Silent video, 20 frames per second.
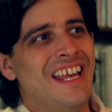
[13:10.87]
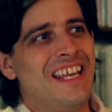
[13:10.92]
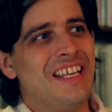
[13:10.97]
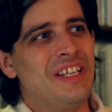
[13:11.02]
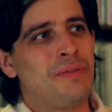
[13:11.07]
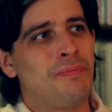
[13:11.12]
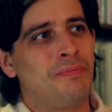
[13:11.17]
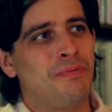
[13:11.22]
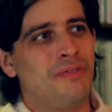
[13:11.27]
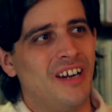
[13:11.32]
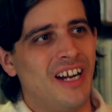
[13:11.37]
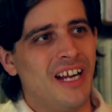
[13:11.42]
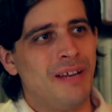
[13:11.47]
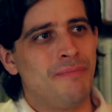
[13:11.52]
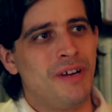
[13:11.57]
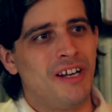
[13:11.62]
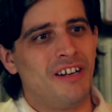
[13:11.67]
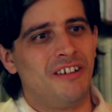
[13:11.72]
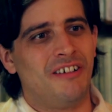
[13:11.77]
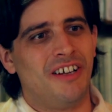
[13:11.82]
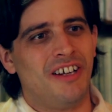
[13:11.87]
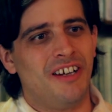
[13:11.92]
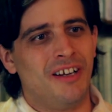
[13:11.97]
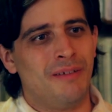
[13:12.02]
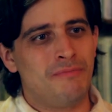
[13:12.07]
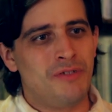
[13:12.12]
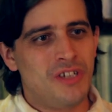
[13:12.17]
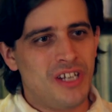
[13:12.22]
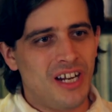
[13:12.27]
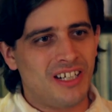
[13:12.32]
His primary
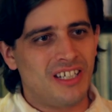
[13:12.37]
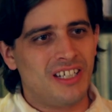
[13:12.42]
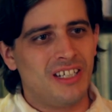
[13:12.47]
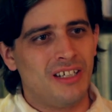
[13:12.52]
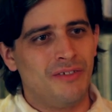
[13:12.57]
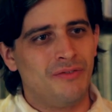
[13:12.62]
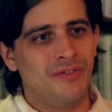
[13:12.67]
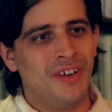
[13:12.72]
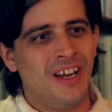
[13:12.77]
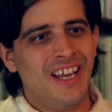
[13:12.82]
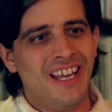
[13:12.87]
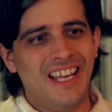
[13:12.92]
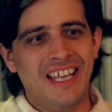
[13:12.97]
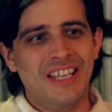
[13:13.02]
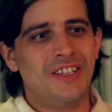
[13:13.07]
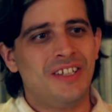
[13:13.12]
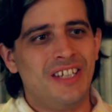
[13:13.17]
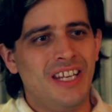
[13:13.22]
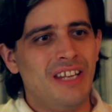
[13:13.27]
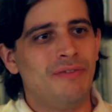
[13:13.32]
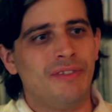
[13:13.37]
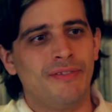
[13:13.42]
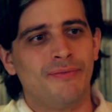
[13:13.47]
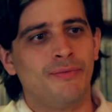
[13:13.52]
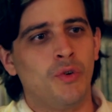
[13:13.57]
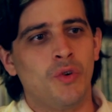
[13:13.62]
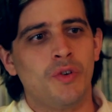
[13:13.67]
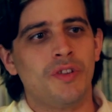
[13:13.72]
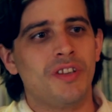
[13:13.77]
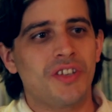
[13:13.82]
objective isn't even
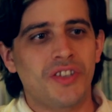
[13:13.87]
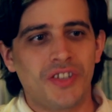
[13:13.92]
for the